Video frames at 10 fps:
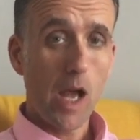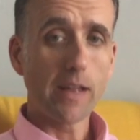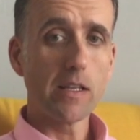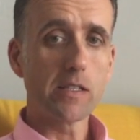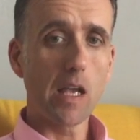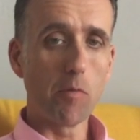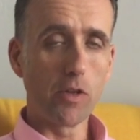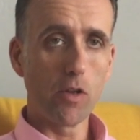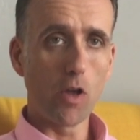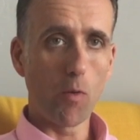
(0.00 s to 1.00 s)
I think the same with
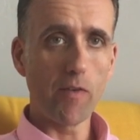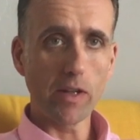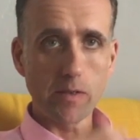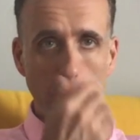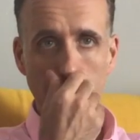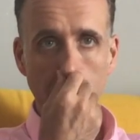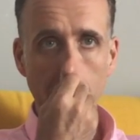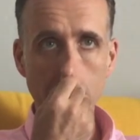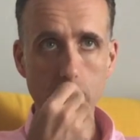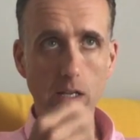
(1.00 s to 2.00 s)
you though. We've had so many
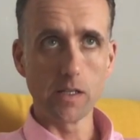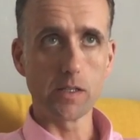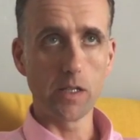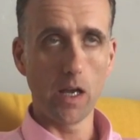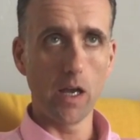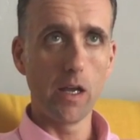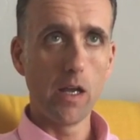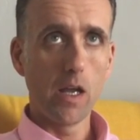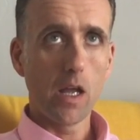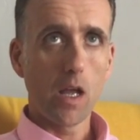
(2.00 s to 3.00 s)
days since
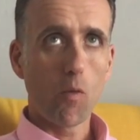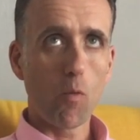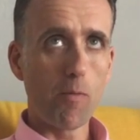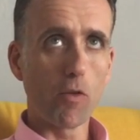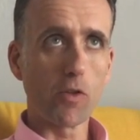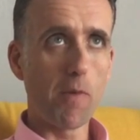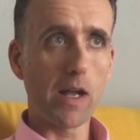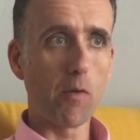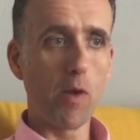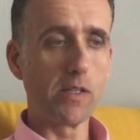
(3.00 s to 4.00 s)
we both come
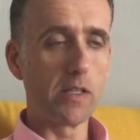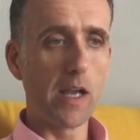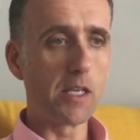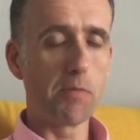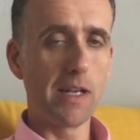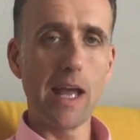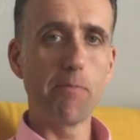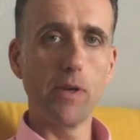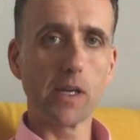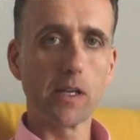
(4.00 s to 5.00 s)
back and went, today's been
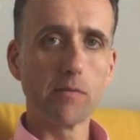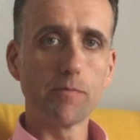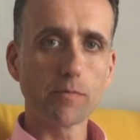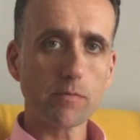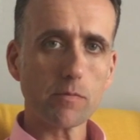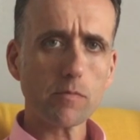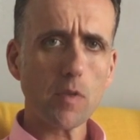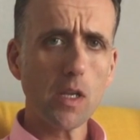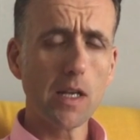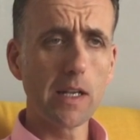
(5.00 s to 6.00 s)
epic.
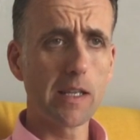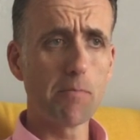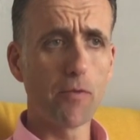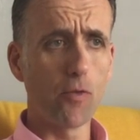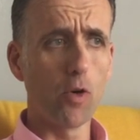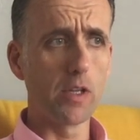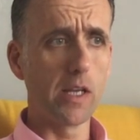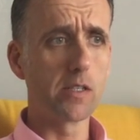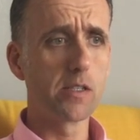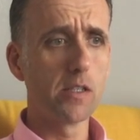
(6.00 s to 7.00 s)
And I think before
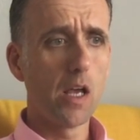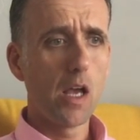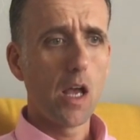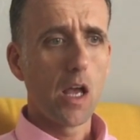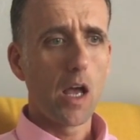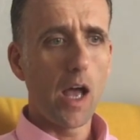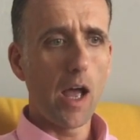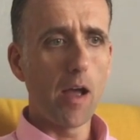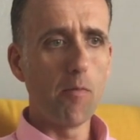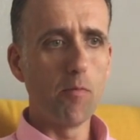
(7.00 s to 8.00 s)
this,
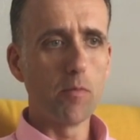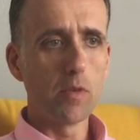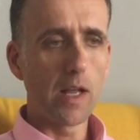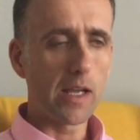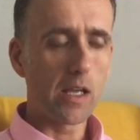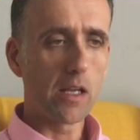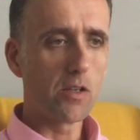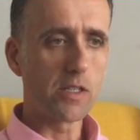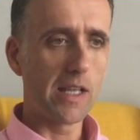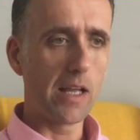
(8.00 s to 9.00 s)
you can
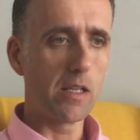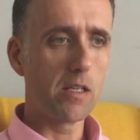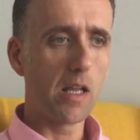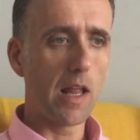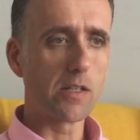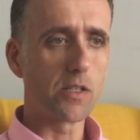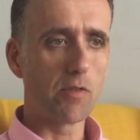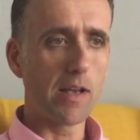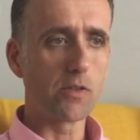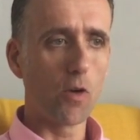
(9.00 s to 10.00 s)
just let
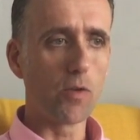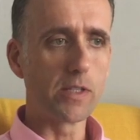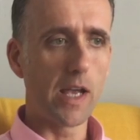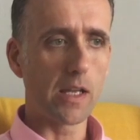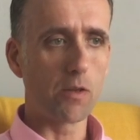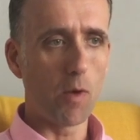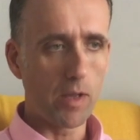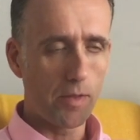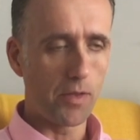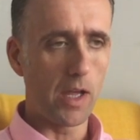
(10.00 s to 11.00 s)
stress overtake the way
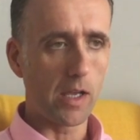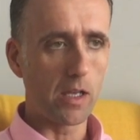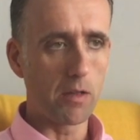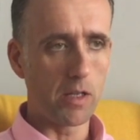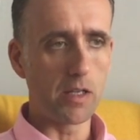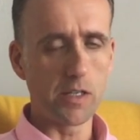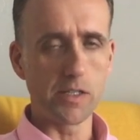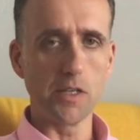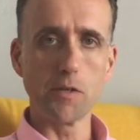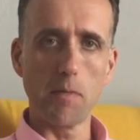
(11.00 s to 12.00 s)
you think and your
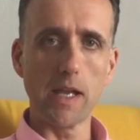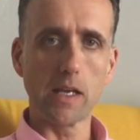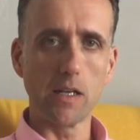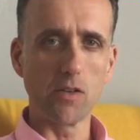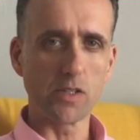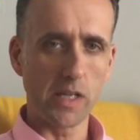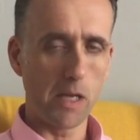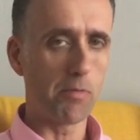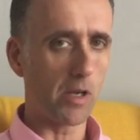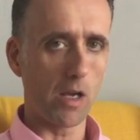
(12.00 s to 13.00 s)
decision making, and just
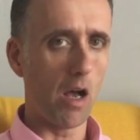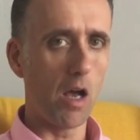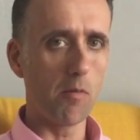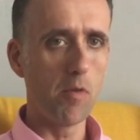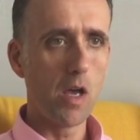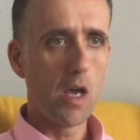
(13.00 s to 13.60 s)
keeping calm.